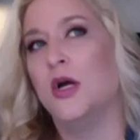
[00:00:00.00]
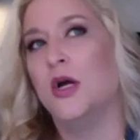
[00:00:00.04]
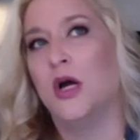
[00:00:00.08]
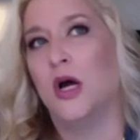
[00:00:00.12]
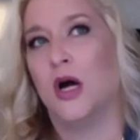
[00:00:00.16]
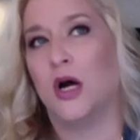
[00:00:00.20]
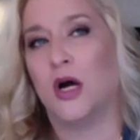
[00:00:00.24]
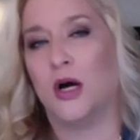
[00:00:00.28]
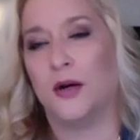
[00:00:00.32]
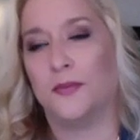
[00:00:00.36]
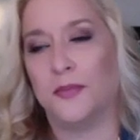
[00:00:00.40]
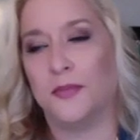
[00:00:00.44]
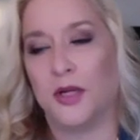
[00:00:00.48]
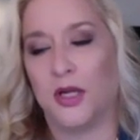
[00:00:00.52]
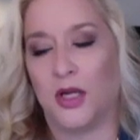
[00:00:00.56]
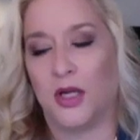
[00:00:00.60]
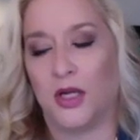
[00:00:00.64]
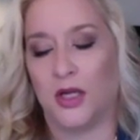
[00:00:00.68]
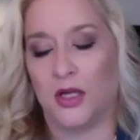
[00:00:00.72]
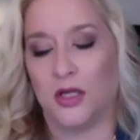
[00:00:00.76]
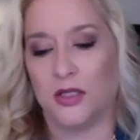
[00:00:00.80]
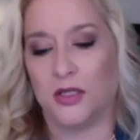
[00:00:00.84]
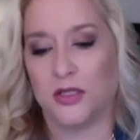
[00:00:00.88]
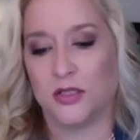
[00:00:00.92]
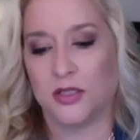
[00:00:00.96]
um,
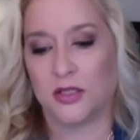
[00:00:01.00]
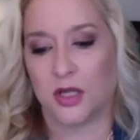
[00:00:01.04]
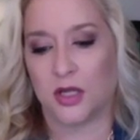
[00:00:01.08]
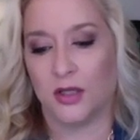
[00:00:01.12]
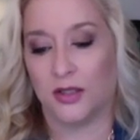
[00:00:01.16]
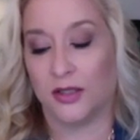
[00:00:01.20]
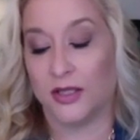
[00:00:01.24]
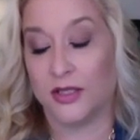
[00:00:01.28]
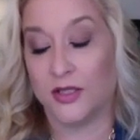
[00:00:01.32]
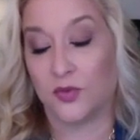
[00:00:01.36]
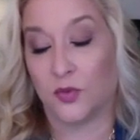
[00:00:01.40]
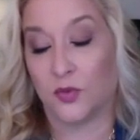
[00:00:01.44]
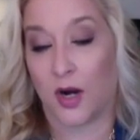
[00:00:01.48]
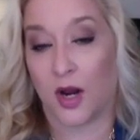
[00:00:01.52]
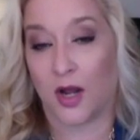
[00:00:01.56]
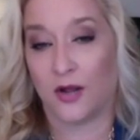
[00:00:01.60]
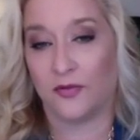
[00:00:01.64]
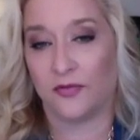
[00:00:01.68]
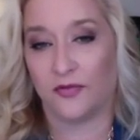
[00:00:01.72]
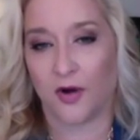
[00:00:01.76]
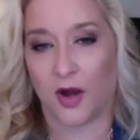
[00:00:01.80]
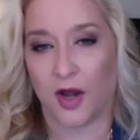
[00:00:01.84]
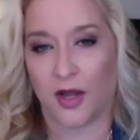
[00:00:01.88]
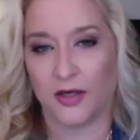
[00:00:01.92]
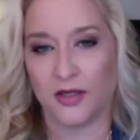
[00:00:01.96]
is at least what
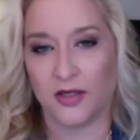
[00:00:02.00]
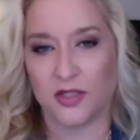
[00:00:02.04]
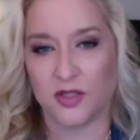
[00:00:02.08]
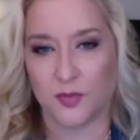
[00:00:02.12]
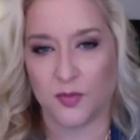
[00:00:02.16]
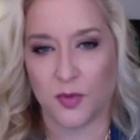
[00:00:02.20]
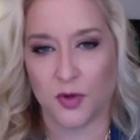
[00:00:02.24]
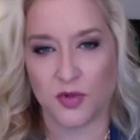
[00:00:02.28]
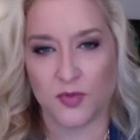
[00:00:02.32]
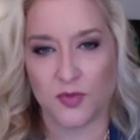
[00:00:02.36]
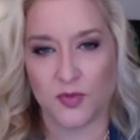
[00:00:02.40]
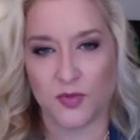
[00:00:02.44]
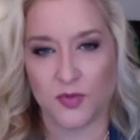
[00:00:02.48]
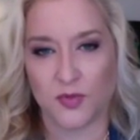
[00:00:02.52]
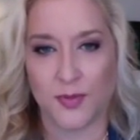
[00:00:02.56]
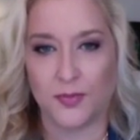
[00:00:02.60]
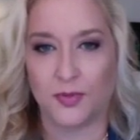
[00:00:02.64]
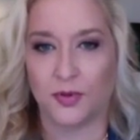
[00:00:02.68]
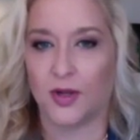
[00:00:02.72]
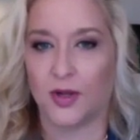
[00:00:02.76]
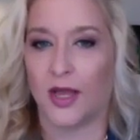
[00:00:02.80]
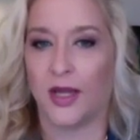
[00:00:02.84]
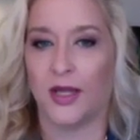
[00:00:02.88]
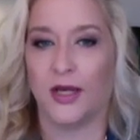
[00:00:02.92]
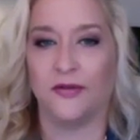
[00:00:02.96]
I find is most
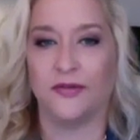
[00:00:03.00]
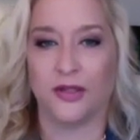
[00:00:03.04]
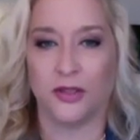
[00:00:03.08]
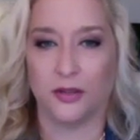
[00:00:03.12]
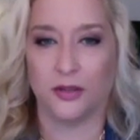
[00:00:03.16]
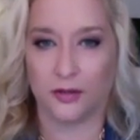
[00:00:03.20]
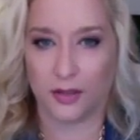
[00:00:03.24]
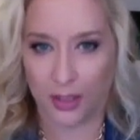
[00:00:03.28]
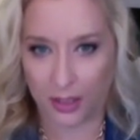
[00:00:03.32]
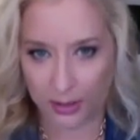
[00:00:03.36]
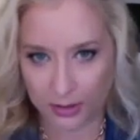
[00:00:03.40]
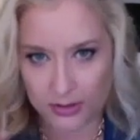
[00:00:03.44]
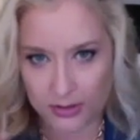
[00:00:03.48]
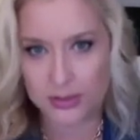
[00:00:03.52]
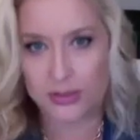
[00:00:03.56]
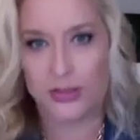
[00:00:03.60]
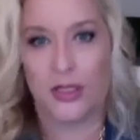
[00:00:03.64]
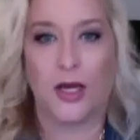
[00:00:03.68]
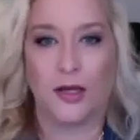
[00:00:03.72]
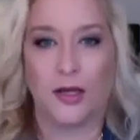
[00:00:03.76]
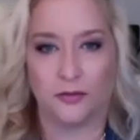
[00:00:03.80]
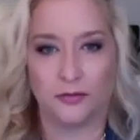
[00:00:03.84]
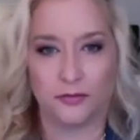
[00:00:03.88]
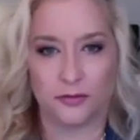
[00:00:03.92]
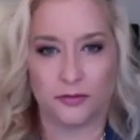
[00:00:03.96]
people can't even get to
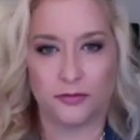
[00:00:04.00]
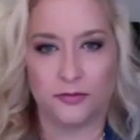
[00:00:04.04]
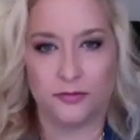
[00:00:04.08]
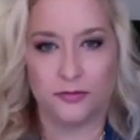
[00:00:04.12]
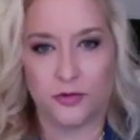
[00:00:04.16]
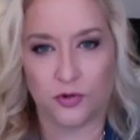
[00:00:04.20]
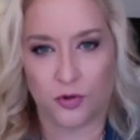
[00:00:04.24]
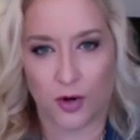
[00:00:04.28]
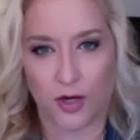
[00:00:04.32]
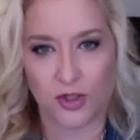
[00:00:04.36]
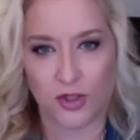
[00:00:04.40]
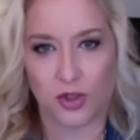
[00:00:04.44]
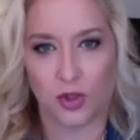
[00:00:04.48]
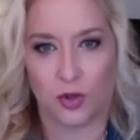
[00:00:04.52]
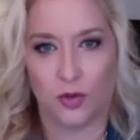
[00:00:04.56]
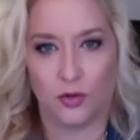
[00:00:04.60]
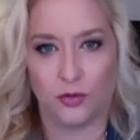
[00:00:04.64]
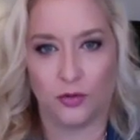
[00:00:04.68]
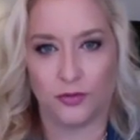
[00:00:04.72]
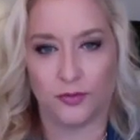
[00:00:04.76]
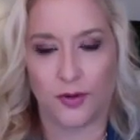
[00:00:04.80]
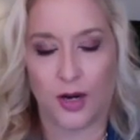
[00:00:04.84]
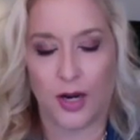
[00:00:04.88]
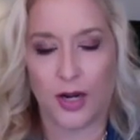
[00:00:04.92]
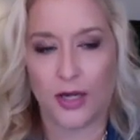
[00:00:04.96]
that
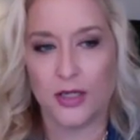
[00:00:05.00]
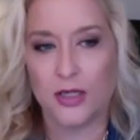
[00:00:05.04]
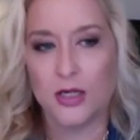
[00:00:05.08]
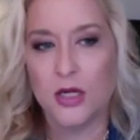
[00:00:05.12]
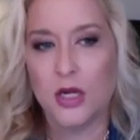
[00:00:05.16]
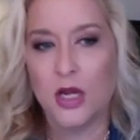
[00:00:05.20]
threshold, right?